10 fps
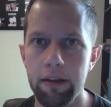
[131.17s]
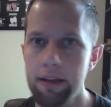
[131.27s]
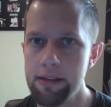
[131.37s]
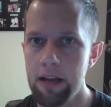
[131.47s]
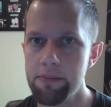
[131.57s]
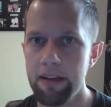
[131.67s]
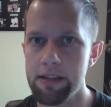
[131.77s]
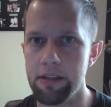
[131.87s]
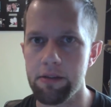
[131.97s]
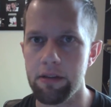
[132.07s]
It's not as big
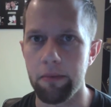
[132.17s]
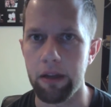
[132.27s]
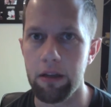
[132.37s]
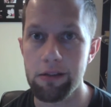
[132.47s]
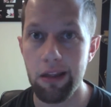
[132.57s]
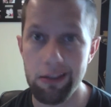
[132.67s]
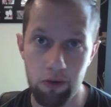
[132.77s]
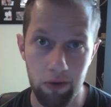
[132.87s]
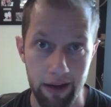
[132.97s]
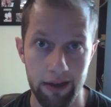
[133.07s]
as it used to be. So that's
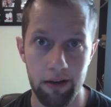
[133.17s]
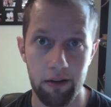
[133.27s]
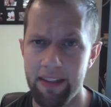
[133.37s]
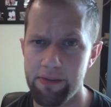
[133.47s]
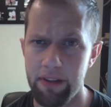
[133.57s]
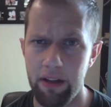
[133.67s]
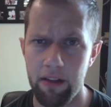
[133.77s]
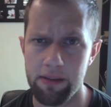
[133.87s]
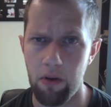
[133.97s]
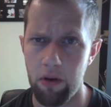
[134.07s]
great. That's really all
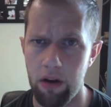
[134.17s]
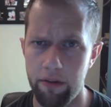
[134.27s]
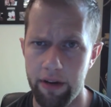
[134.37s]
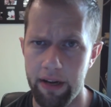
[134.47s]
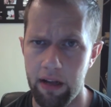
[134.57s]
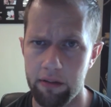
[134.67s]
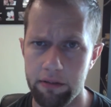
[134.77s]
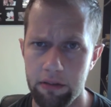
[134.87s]
that's going on right now.